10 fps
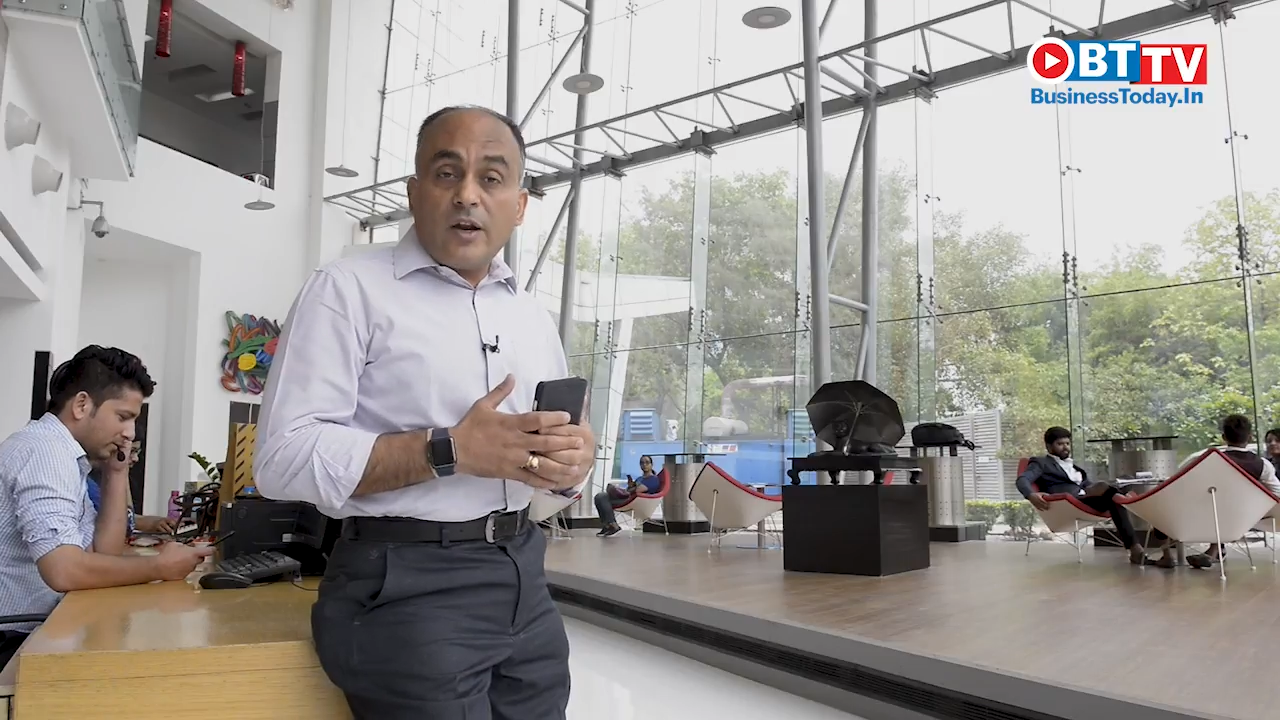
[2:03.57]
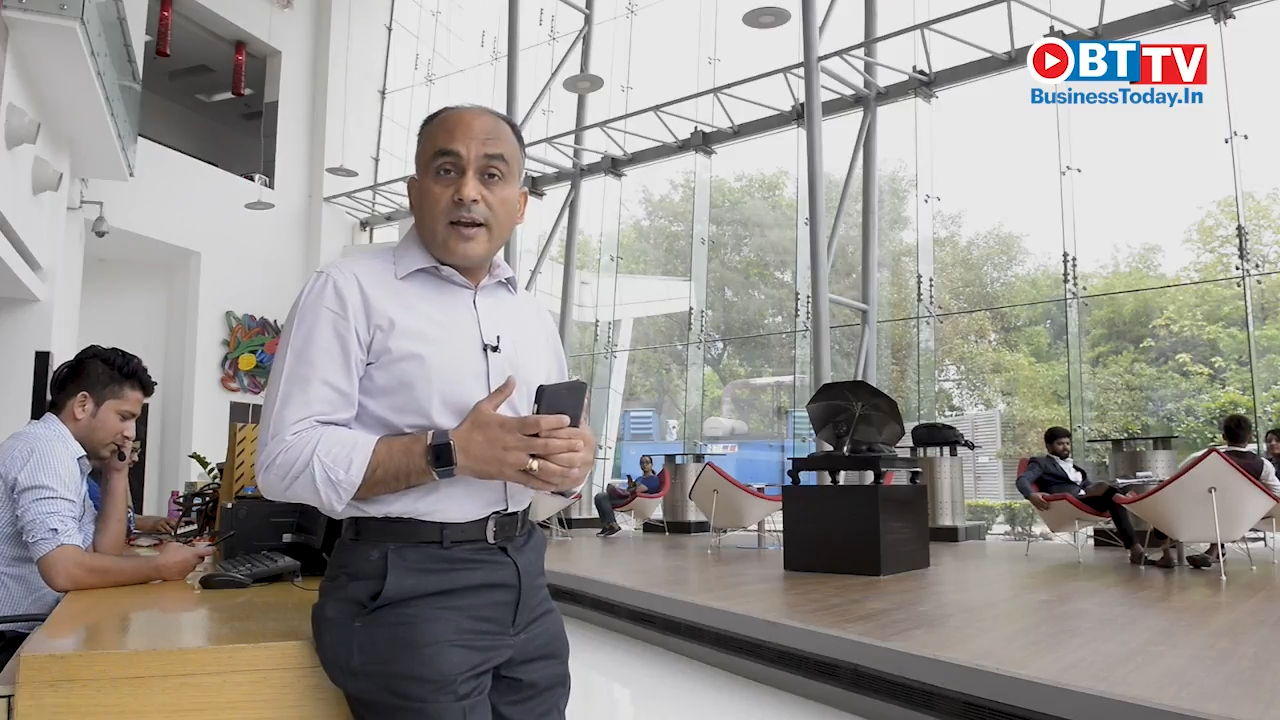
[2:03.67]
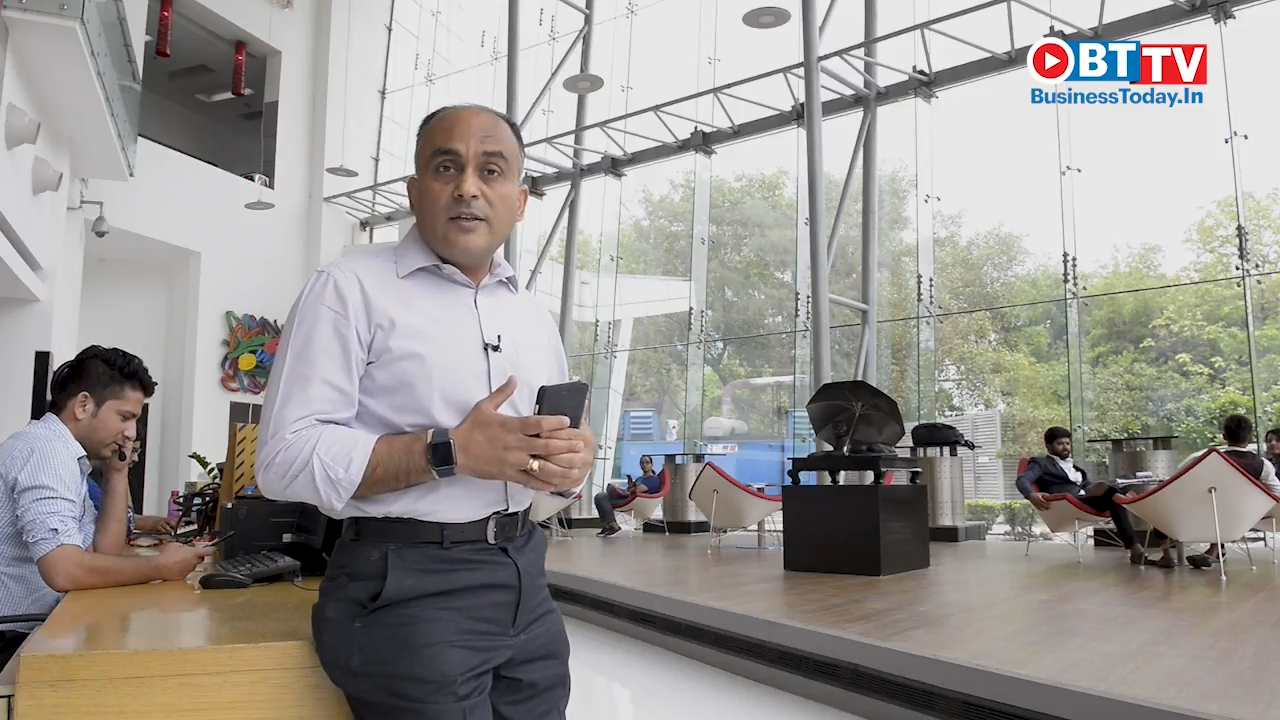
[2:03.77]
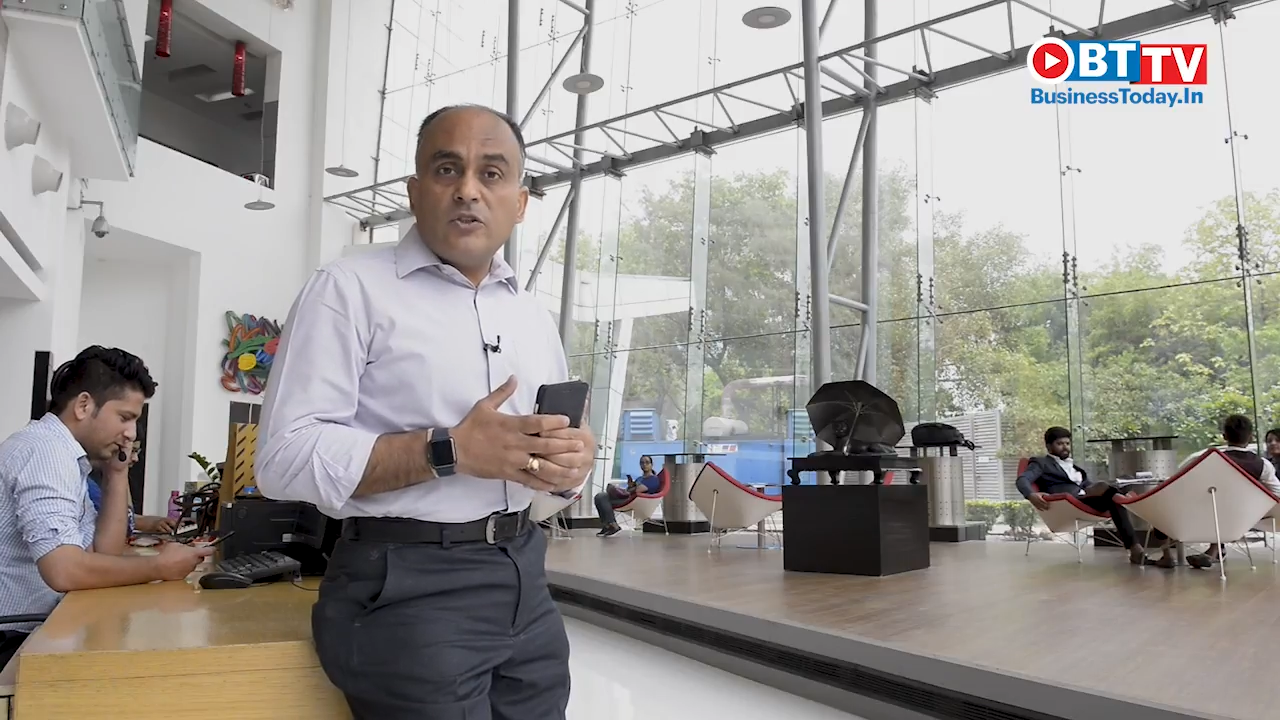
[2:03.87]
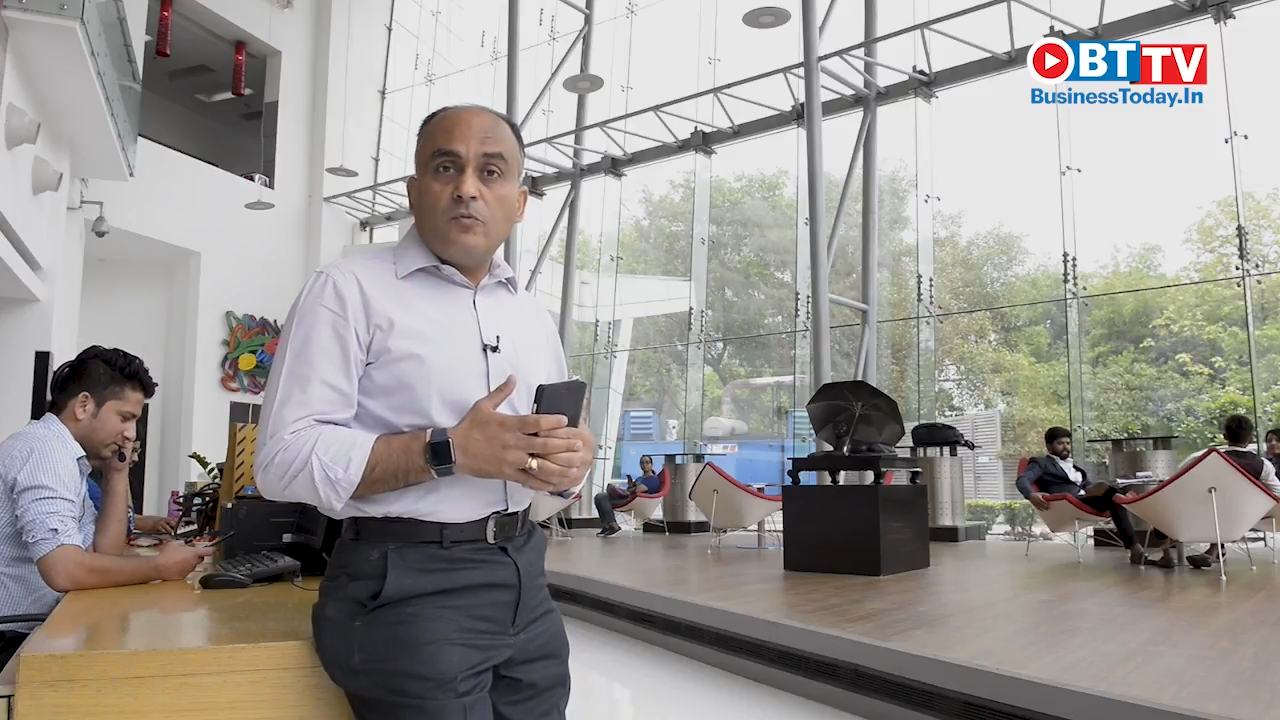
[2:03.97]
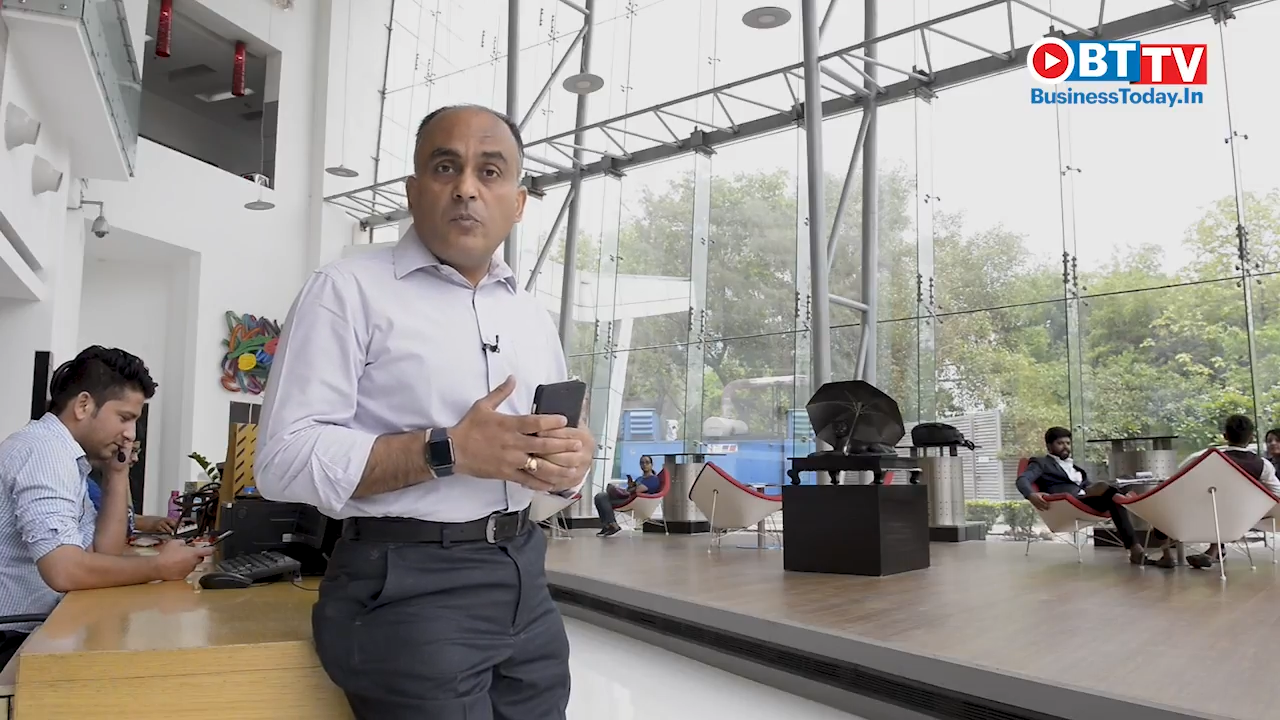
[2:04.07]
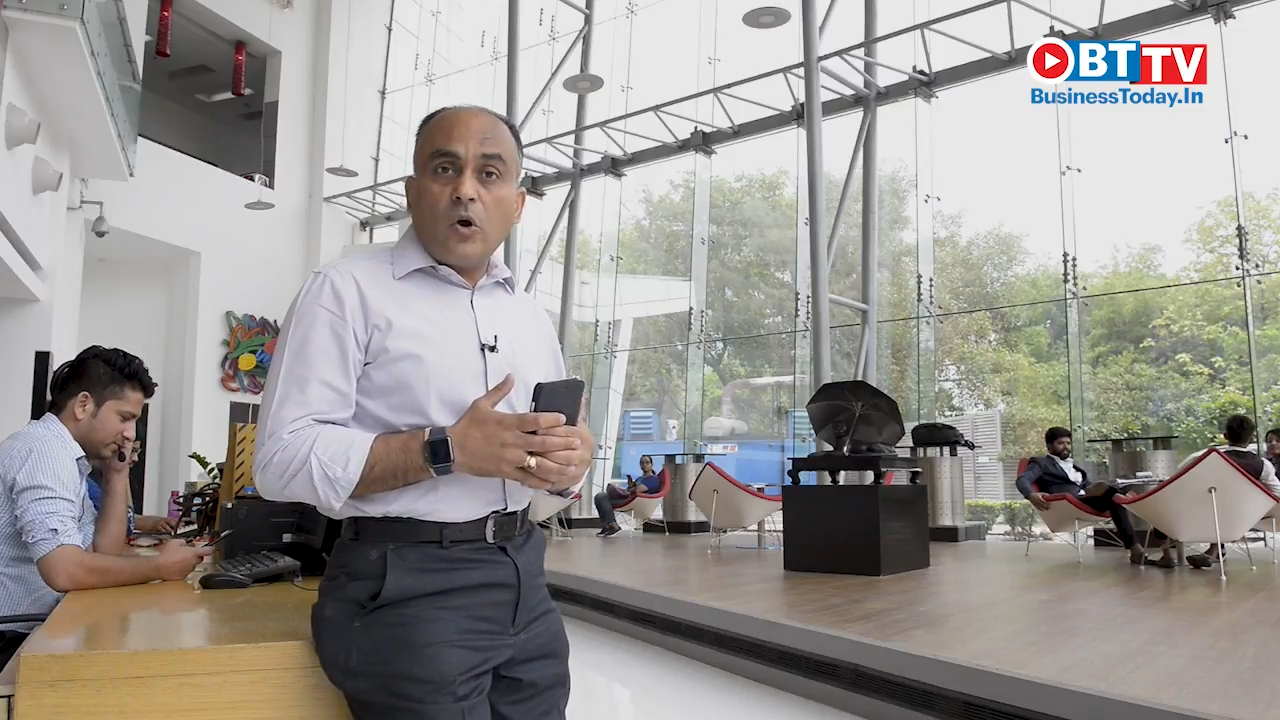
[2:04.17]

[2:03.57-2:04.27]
kinds of